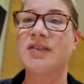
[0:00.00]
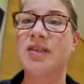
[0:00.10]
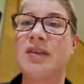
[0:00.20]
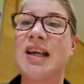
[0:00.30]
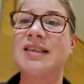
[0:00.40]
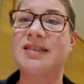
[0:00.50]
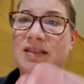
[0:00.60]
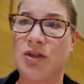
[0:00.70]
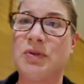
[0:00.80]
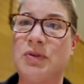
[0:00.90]
So
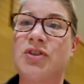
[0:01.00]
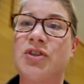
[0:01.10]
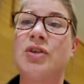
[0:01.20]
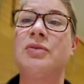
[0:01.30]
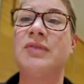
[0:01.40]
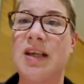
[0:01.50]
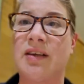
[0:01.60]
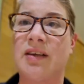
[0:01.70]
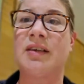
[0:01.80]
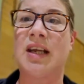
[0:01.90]
you would sue the
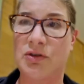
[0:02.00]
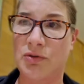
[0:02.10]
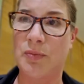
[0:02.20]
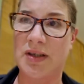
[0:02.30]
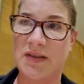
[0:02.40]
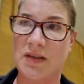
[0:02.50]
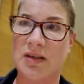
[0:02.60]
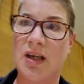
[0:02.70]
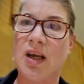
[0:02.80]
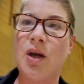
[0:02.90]
unnatural person.